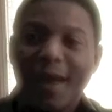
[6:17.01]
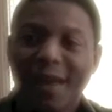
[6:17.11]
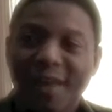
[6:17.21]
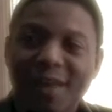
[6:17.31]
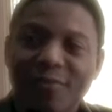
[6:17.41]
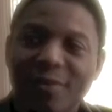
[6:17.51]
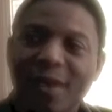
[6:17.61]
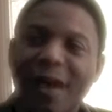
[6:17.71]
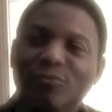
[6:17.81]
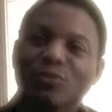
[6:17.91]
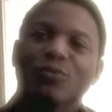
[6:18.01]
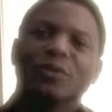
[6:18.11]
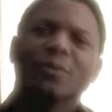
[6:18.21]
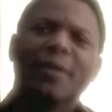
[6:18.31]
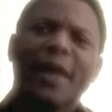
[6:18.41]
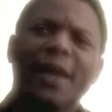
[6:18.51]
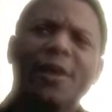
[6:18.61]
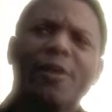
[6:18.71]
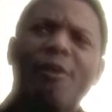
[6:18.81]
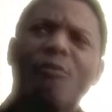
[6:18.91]
And even I was doing some
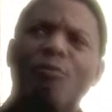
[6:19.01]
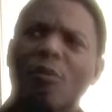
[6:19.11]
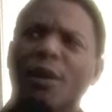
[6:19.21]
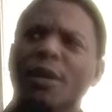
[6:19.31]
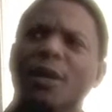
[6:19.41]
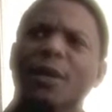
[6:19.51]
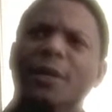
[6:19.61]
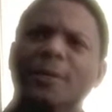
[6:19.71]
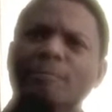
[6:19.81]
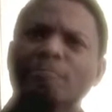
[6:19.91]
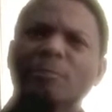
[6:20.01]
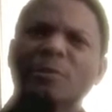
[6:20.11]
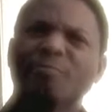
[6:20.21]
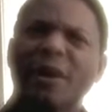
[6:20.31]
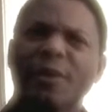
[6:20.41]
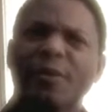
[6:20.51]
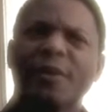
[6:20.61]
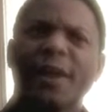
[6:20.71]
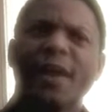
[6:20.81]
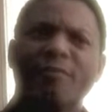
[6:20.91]
ADR work about 1.5
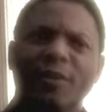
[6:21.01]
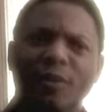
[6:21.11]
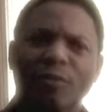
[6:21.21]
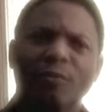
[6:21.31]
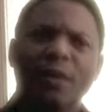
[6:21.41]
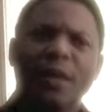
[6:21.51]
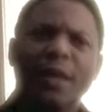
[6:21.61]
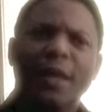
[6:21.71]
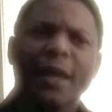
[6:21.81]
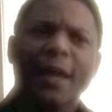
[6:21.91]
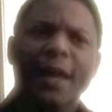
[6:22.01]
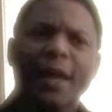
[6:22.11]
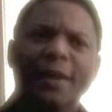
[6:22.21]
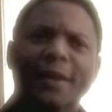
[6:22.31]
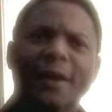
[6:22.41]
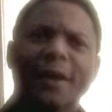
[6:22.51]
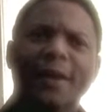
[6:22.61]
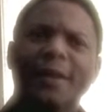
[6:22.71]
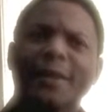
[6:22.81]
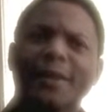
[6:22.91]
years ago, and
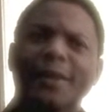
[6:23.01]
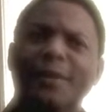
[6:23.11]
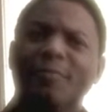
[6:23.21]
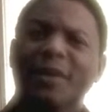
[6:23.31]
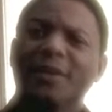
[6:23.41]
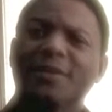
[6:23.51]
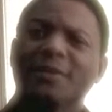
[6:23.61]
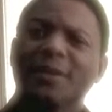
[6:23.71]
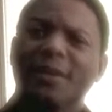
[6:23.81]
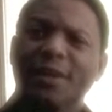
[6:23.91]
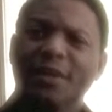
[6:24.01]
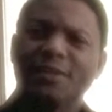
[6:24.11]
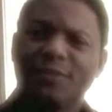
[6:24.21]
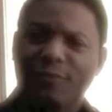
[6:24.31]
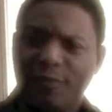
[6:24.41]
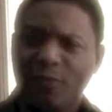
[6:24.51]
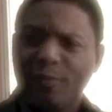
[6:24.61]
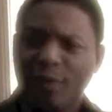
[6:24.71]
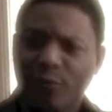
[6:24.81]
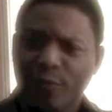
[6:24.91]
because in this
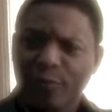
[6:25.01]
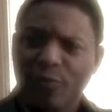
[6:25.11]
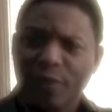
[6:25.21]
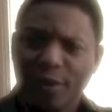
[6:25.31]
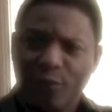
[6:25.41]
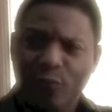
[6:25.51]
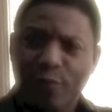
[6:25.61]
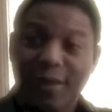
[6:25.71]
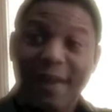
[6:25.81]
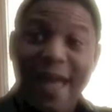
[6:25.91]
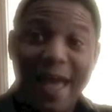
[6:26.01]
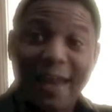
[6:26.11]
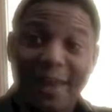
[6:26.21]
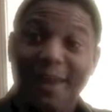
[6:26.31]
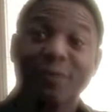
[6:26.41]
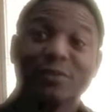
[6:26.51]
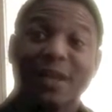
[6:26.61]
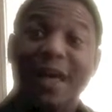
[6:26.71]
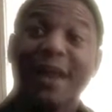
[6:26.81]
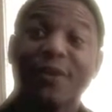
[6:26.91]
film that we were doing, we were in an alley and there was a
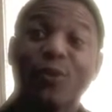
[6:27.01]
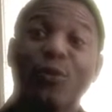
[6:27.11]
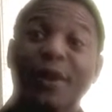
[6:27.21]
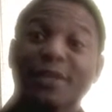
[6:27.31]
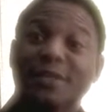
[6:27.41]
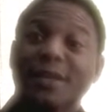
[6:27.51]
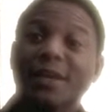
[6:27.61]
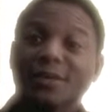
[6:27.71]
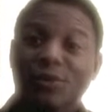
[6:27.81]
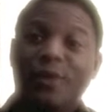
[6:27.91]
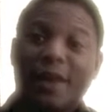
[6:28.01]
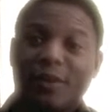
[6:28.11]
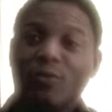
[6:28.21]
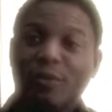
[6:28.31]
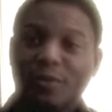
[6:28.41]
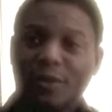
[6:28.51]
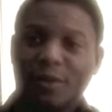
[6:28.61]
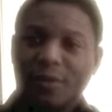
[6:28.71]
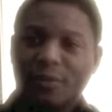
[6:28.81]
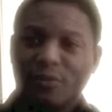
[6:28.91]
lot of noise, so we had to go into
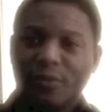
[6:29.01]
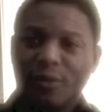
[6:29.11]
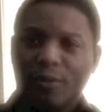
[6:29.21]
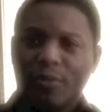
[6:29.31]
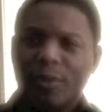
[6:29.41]
the studio.